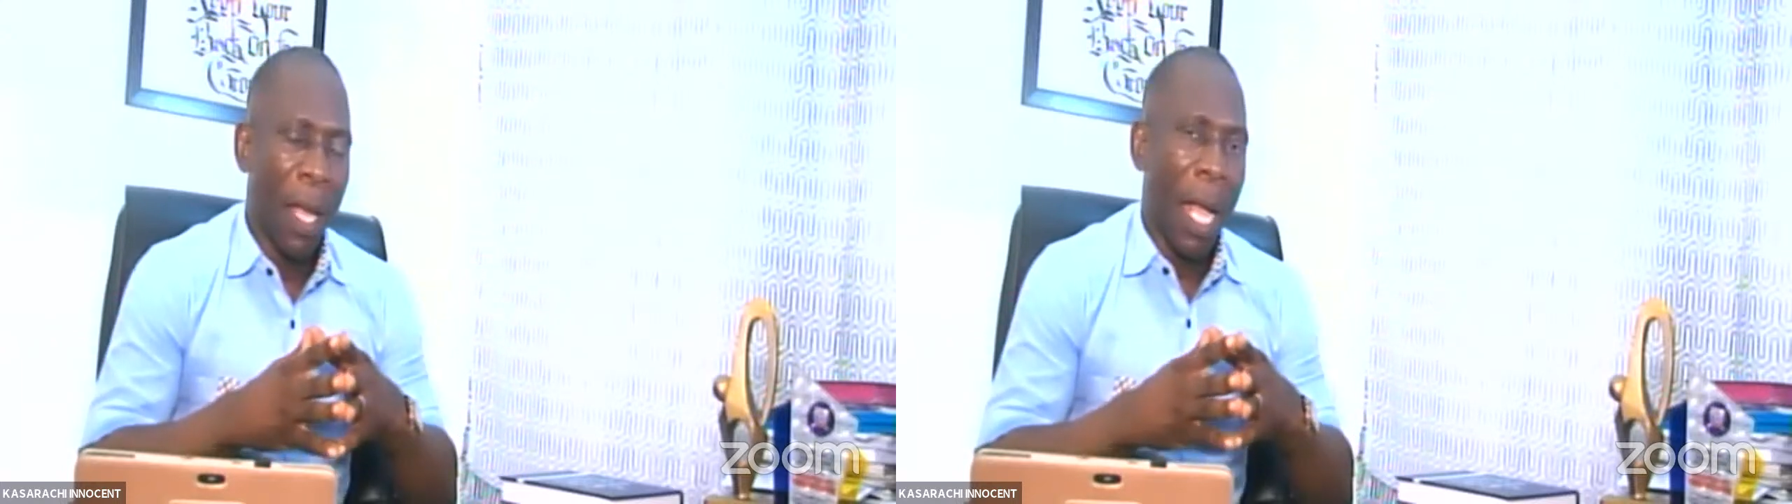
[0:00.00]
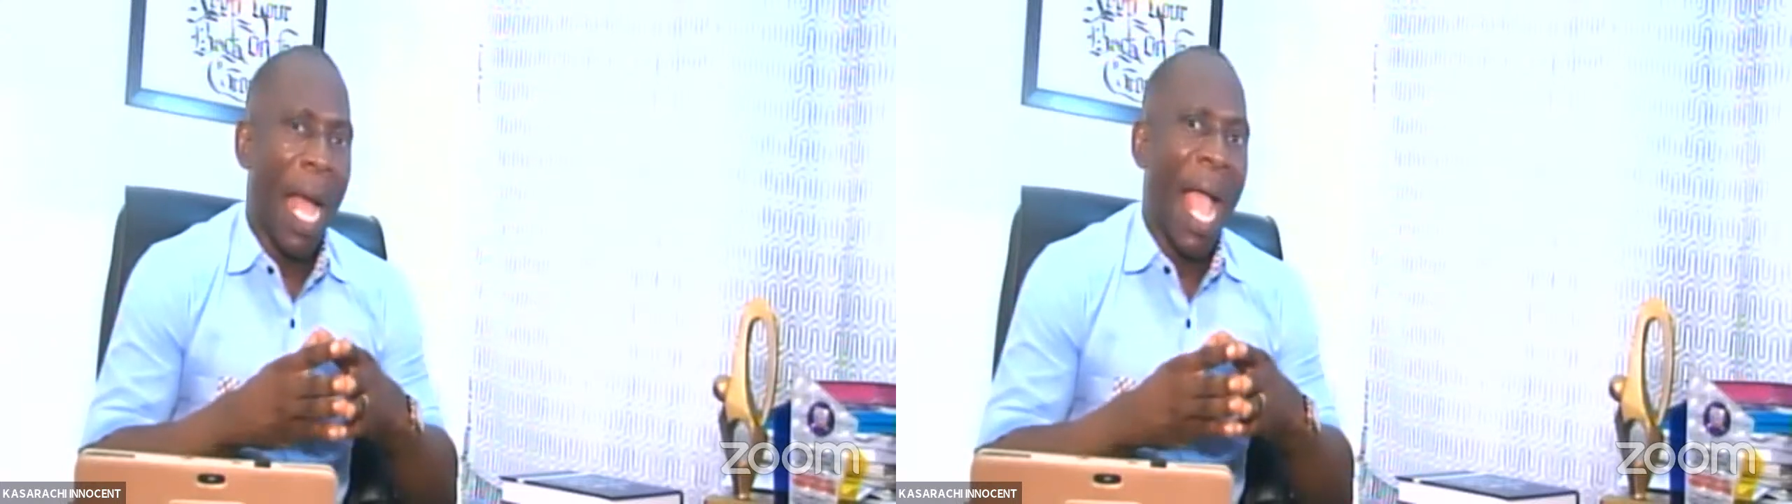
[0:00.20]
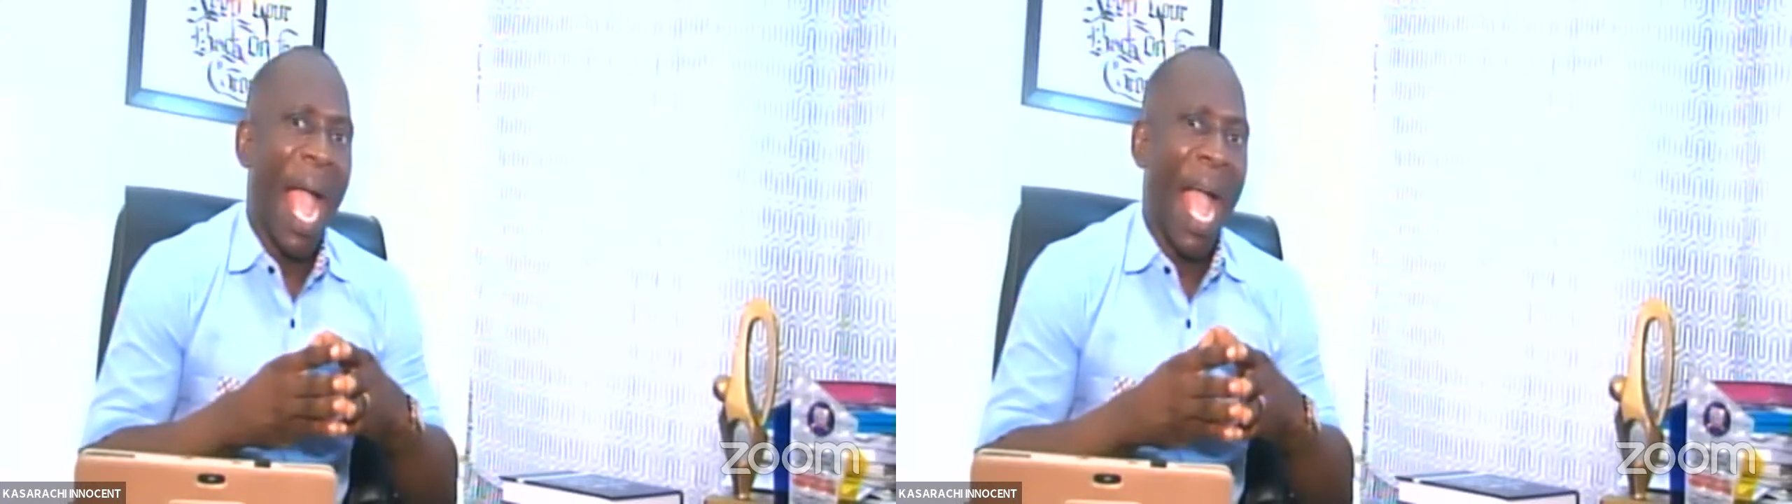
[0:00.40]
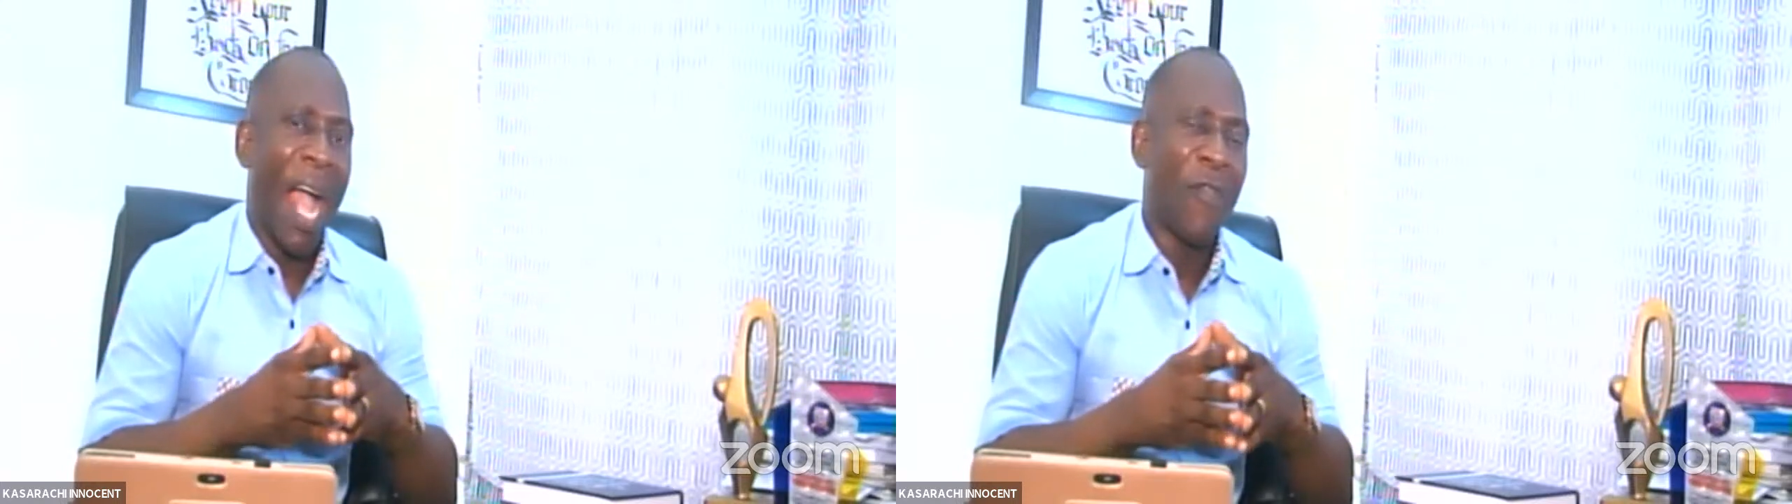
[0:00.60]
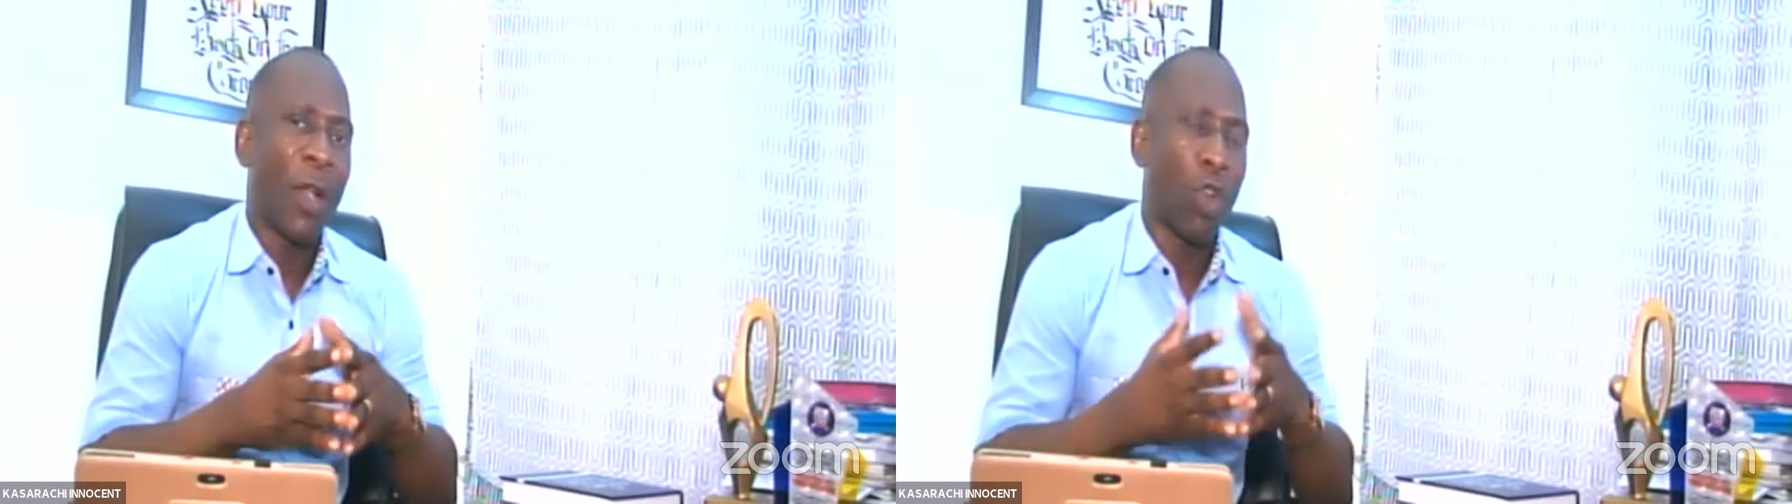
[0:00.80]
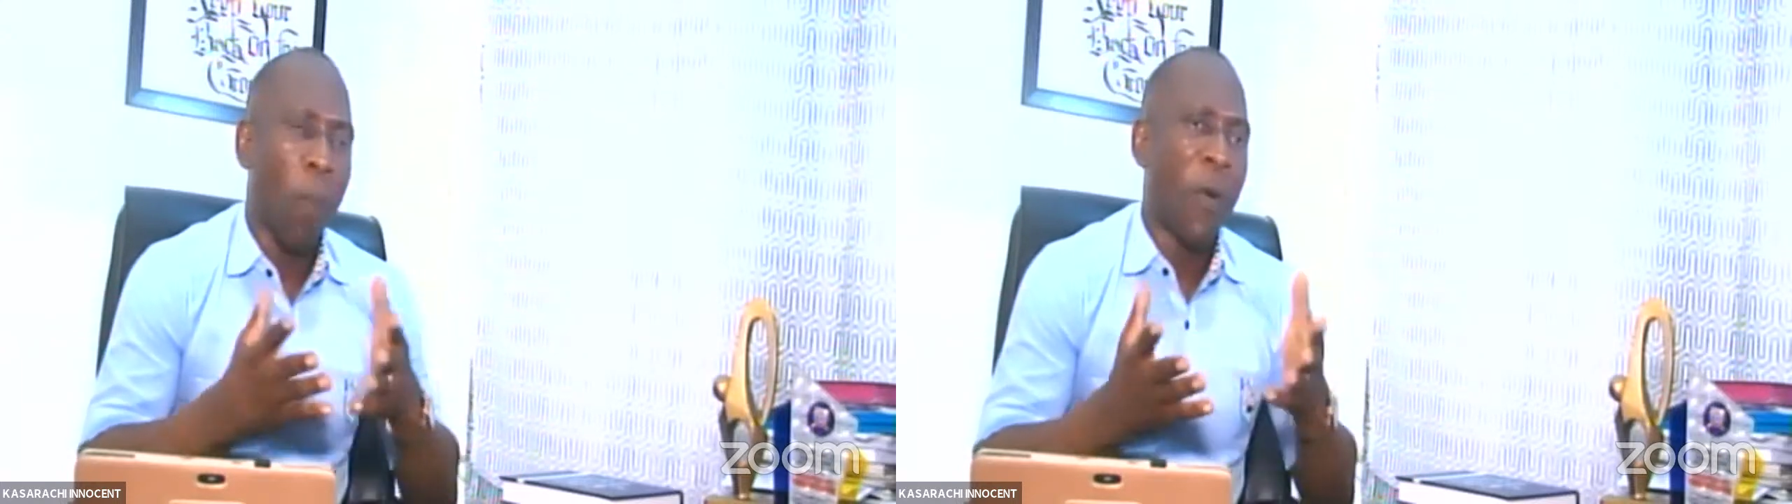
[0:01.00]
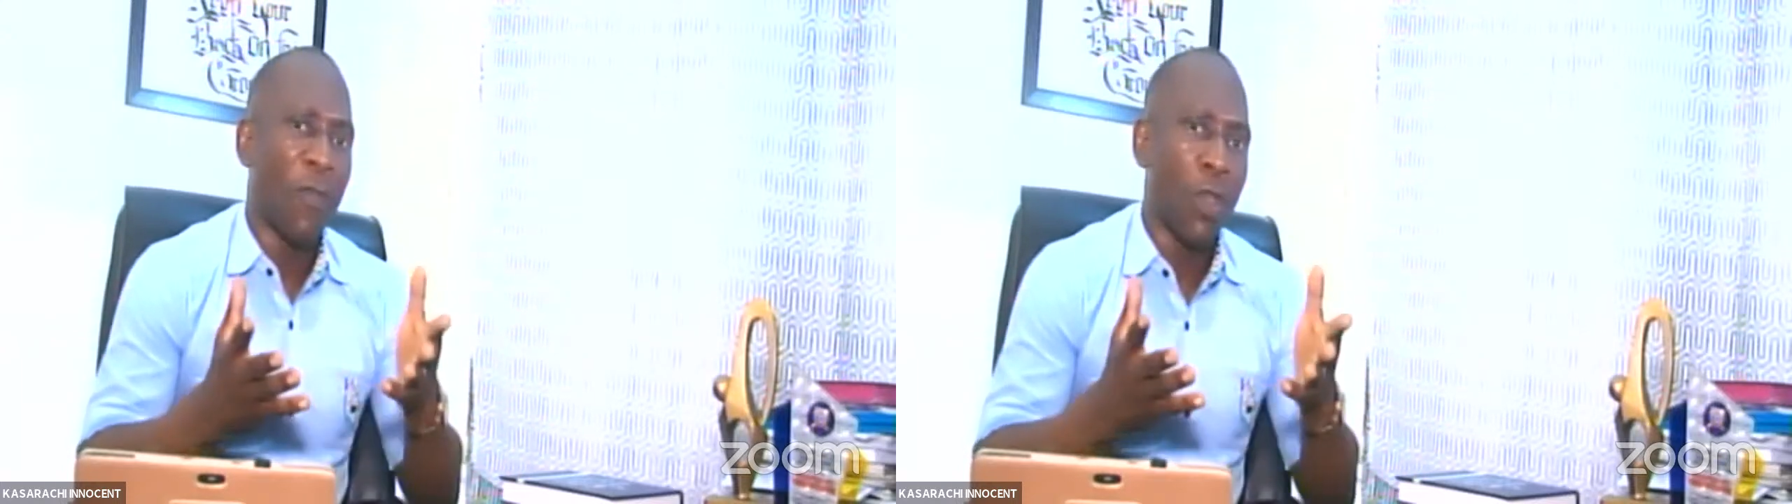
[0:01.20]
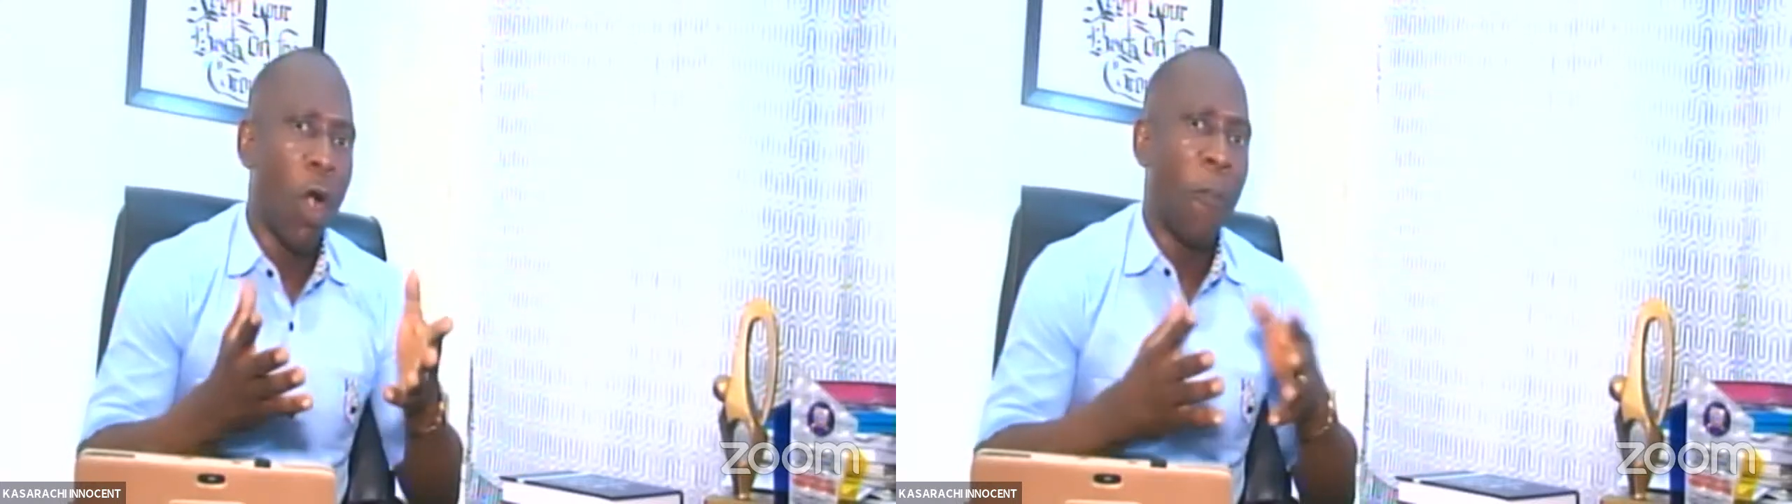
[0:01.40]
I have a crop of
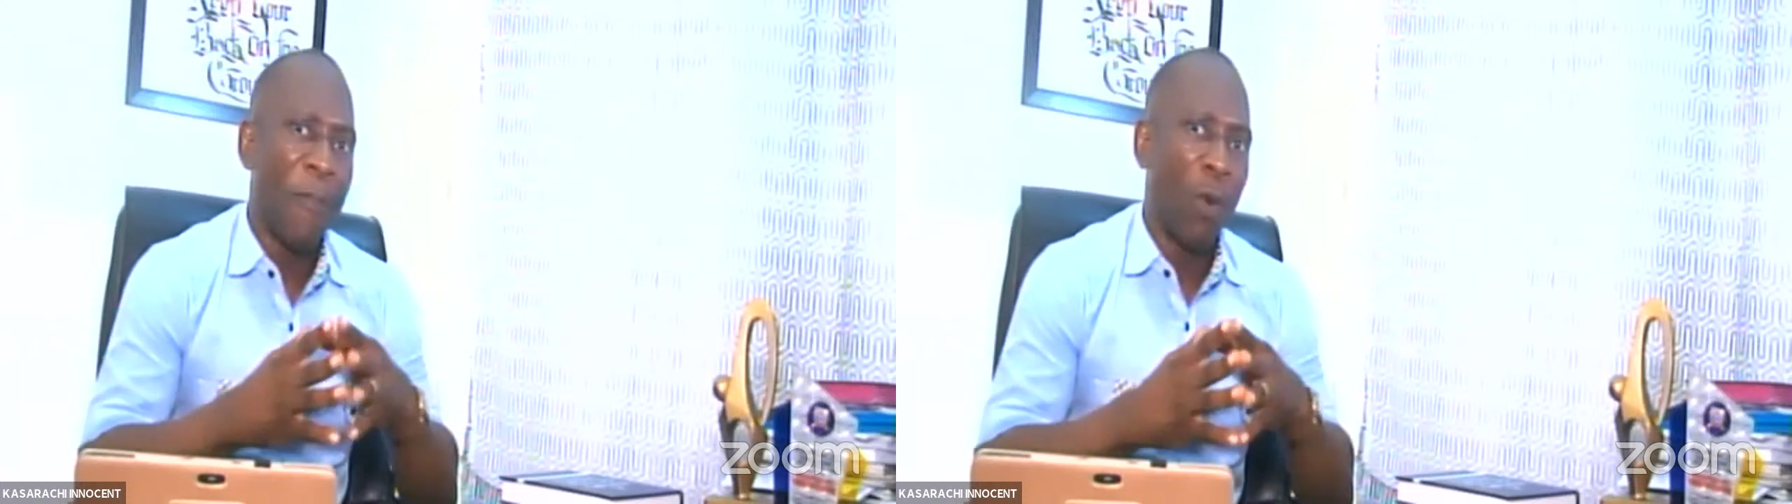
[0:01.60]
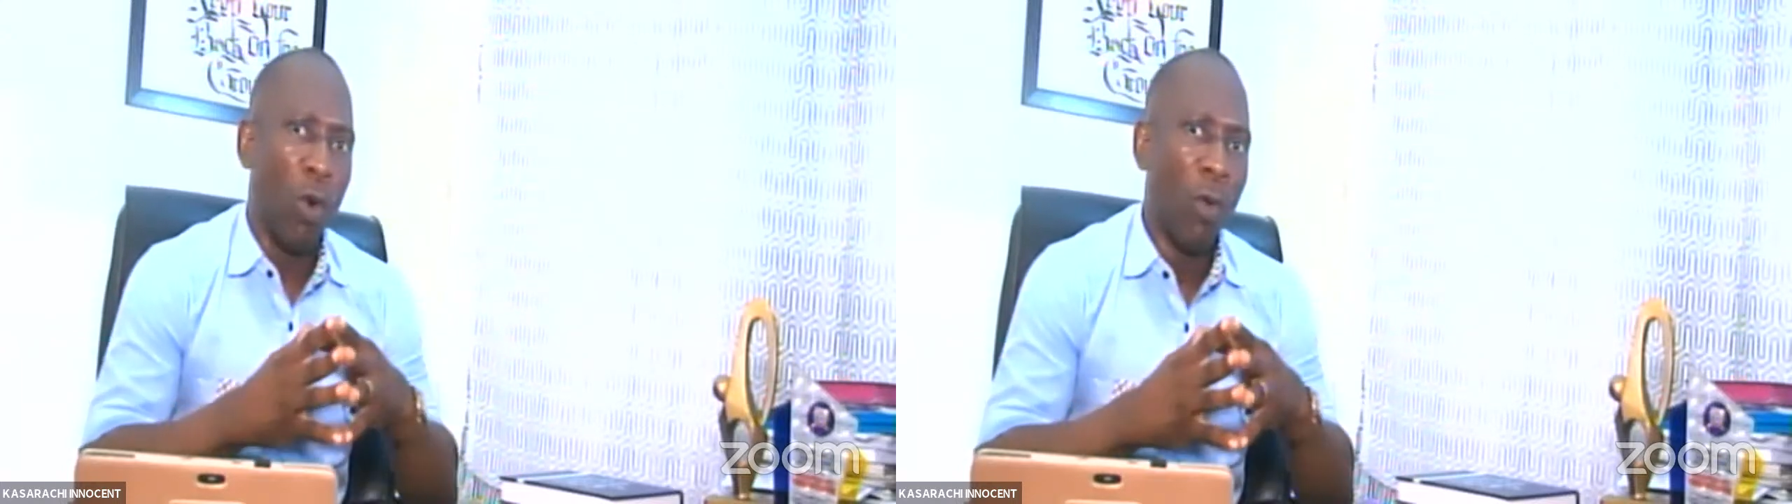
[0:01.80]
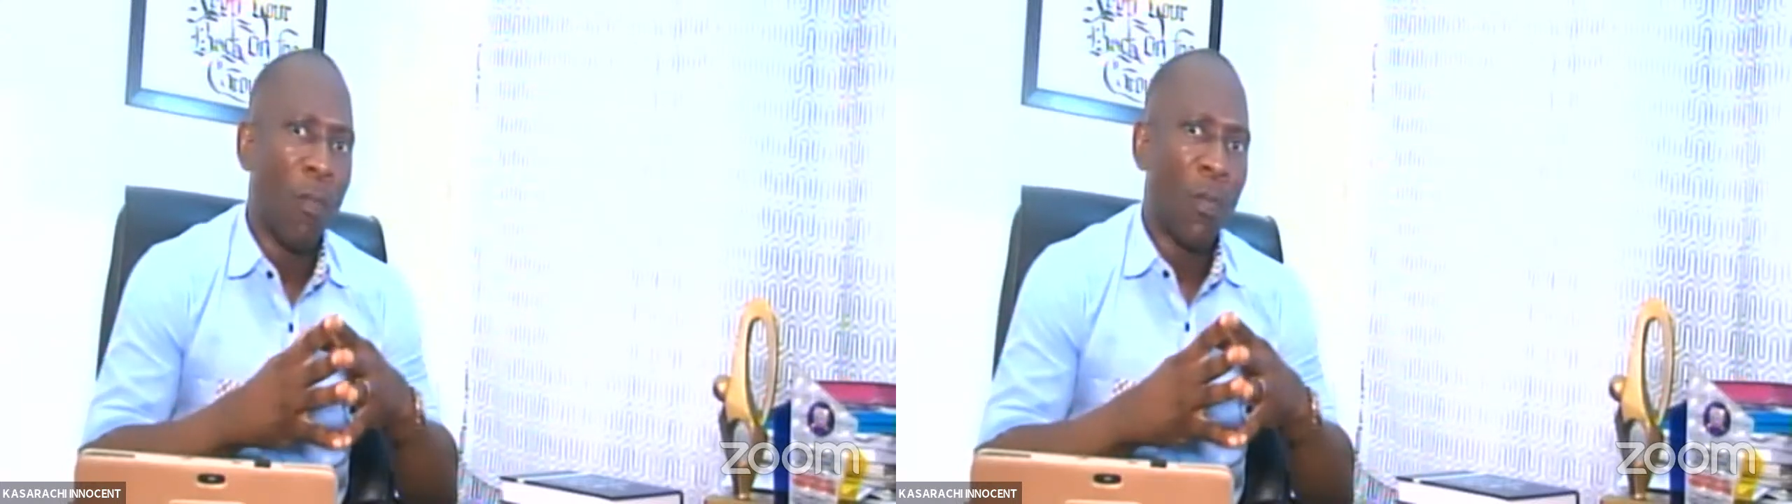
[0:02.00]
young people